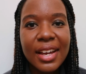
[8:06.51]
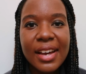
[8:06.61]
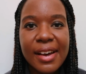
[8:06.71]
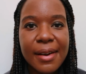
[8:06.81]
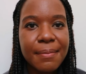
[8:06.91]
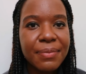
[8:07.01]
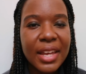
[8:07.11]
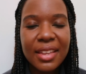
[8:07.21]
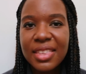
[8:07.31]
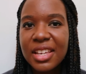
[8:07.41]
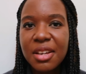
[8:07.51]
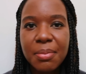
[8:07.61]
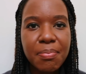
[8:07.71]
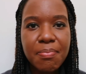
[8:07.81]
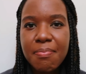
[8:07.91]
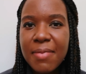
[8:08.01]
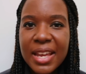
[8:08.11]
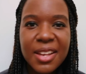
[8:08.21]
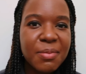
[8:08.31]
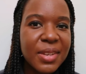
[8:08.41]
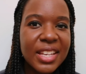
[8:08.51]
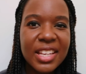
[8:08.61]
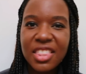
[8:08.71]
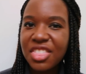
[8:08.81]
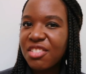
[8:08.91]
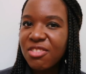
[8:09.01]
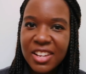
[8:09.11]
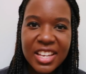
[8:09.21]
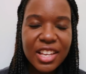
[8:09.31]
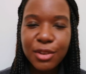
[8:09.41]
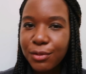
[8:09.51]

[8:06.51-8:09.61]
I think maybe 3,